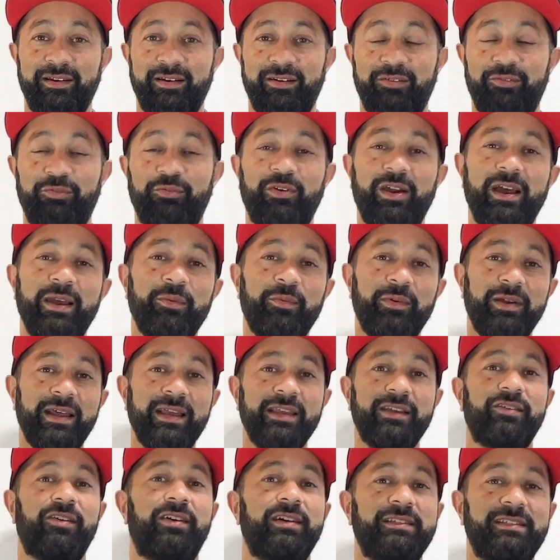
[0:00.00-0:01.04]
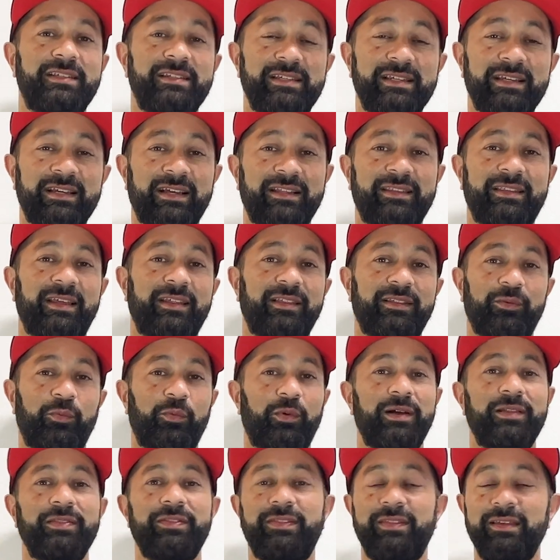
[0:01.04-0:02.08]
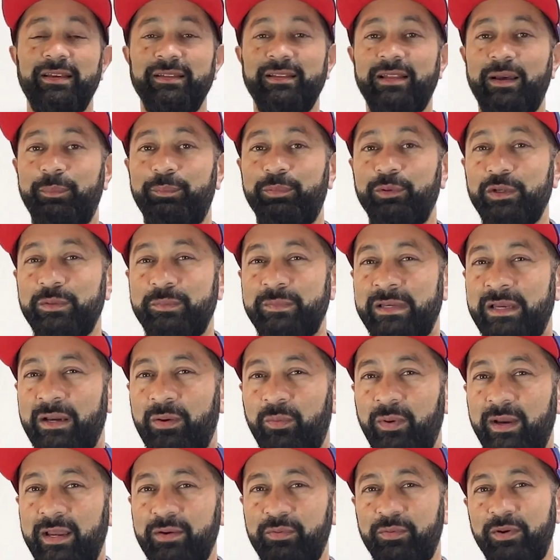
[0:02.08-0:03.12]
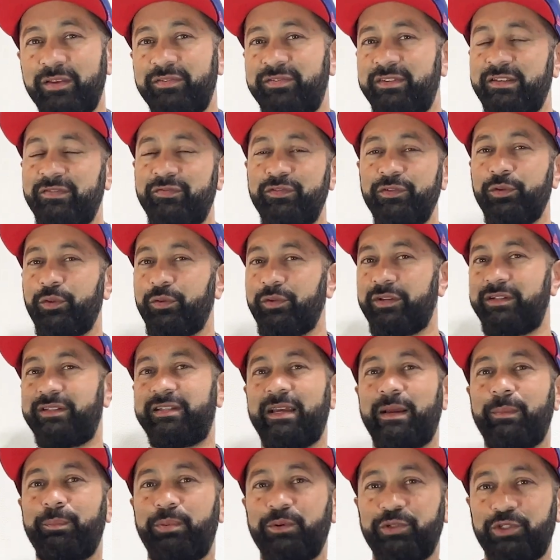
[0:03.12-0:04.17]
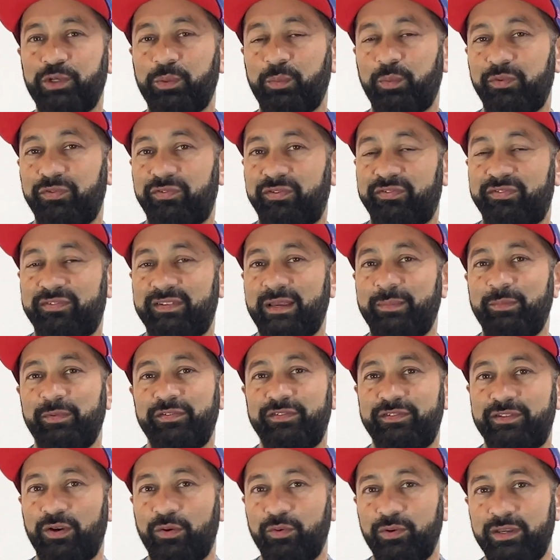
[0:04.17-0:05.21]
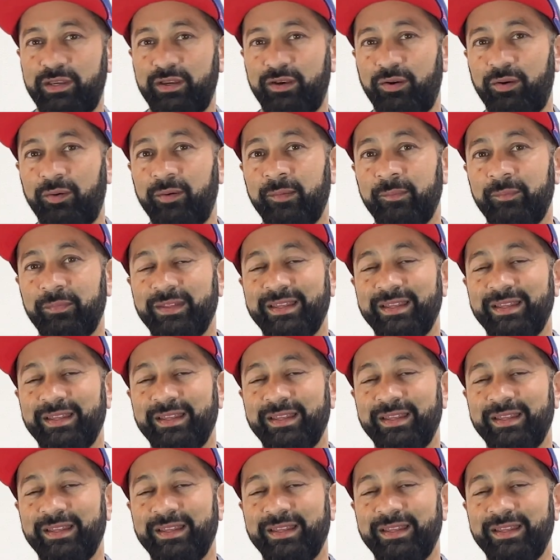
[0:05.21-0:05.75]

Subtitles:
Right when I got to Niigata, the one thing that blew me away was, even though the temperature was the same as Tokyo,